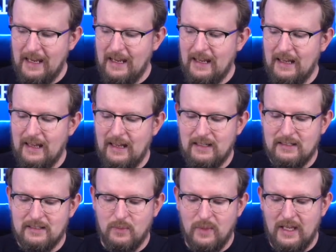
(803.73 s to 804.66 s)

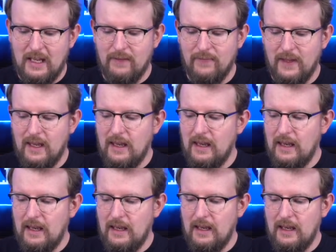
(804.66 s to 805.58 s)
And we have
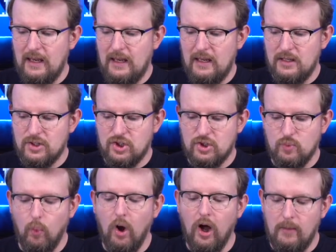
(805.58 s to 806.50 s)
a
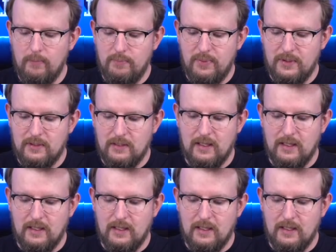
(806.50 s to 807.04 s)
swamp.